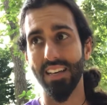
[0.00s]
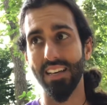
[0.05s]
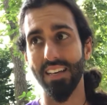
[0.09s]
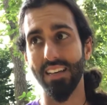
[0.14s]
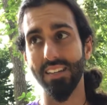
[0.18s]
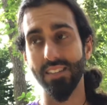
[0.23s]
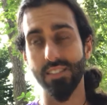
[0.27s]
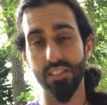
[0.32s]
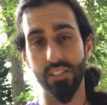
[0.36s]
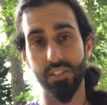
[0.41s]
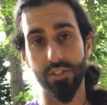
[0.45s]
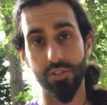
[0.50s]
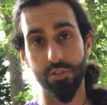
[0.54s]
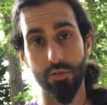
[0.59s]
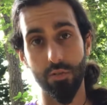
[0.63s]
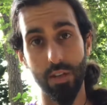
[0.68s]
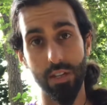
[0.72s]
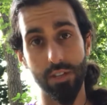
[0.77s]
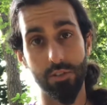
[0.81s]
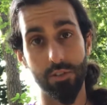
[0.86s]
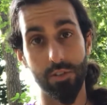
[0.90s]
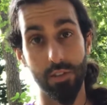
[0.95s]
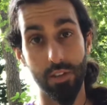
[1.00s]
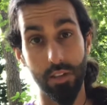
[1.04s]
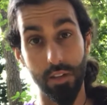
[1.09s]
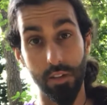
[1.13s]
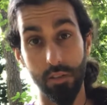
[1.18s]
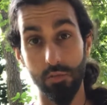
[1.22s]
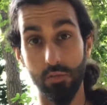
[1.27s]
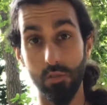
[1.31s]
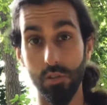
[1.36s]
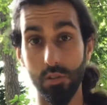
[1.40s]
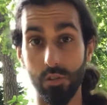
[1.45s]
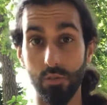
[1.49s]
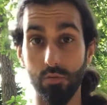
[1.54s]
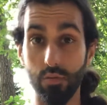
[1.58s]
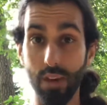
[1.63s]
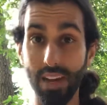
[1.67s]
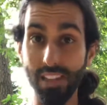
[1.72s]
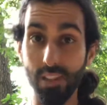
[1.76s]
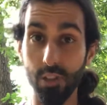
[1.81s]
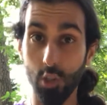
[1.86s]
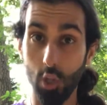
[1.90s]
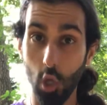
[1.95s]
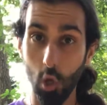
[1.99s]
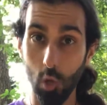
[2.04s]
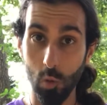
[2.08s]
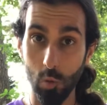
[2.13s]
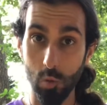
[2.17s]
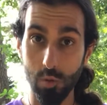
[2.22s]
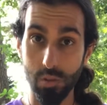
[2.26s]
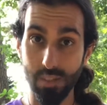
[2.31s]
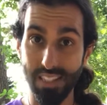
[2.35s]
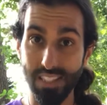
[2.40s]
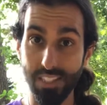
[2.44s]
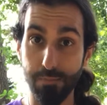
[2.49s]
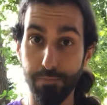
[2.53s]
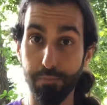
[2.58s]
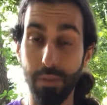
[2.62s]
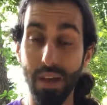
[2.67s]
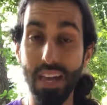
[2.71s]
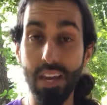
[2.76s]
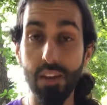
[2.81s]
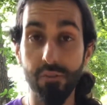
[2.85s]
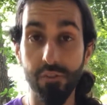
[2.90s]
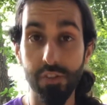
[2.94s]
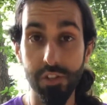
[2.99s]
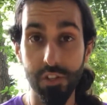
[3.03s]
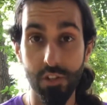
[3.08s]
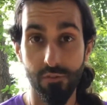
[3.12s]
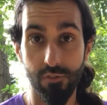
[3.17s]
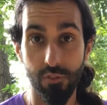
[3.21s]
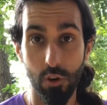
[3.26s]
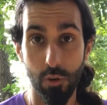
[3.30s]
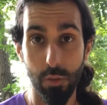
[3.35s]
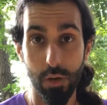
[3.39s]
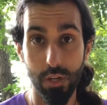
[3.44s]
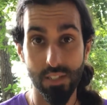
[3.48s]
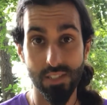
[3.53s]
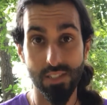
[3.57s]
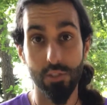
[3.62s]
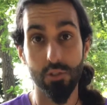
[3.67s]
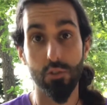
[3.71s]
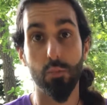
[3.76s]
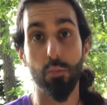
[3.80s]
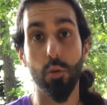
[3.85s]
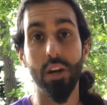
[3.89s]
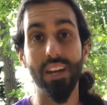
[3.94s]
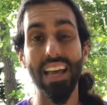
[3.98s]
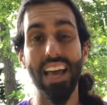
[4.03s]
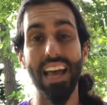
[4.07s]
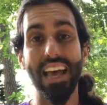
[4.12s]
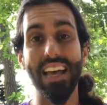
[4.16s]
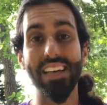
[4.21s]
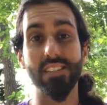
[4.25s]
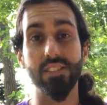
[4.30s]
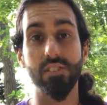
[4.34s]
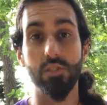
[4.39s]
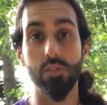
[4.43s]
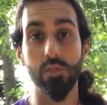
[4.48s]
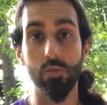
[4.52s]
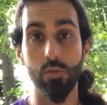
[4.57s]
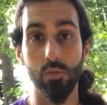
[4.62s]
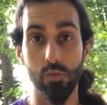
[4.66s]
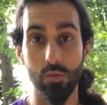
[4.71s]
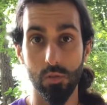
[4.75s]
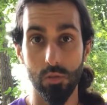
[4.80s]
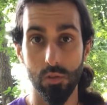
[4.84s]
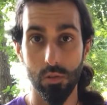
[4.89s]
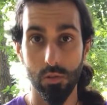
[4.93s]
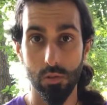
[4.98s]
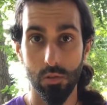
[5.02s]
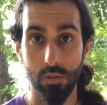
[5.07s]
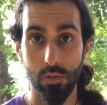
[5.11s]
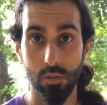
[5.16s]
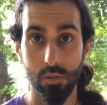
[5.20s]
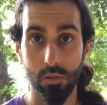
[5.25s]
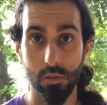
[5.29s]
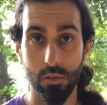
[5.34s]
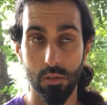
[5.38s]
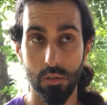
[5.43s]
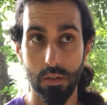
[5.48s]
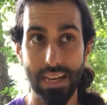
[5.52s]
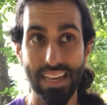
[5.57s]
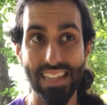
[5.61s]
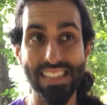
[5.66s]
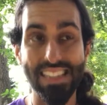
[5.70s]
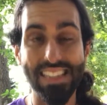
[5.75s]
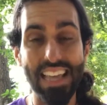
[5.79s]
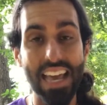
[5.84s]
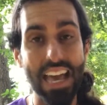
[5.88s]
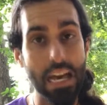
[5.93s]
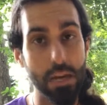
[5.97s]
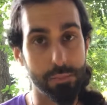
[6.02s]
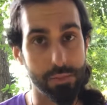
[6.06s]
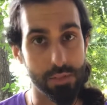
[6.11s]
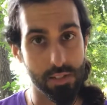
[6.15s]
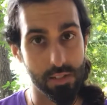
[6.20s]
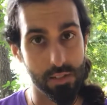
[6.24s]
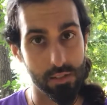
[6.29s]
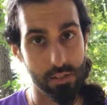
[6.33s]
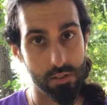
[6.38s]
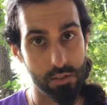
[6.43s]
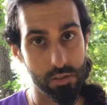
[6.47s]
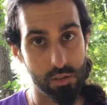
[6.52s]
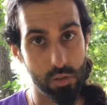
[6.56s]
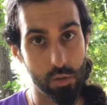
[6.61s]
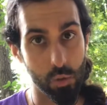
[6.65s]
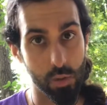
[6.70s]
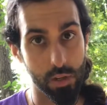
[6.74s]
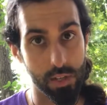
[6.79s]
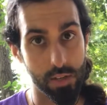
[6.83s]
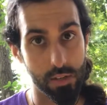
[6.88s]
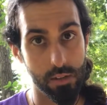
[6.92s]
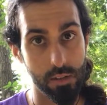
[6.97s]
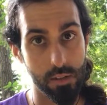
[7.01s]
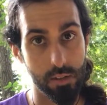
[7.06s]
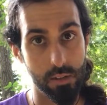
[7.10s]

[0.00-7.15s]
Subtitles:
It's a stressor that in the right dose is beneficial for our bodies, because our body has to adapt to it.